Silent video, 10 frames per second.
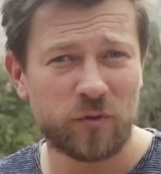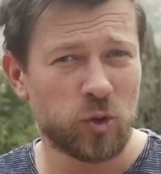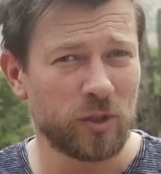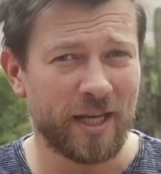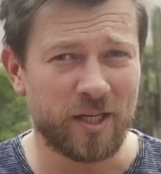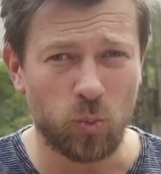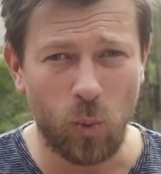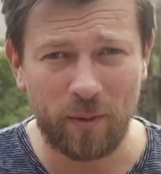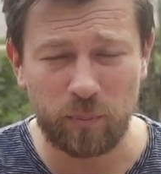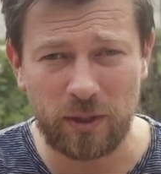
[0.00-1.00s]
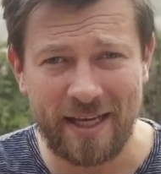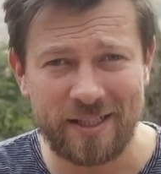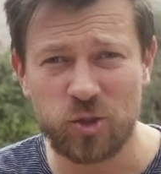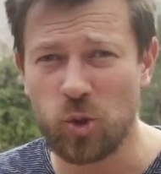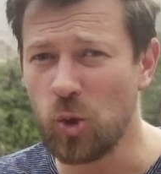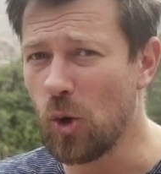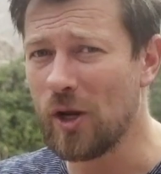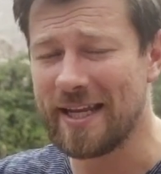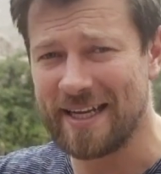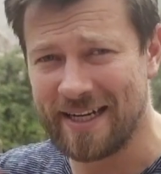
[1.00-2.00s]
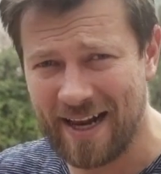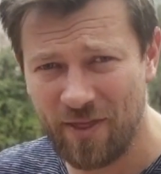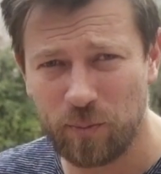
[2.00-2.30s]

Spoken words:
too late in one place, too early in another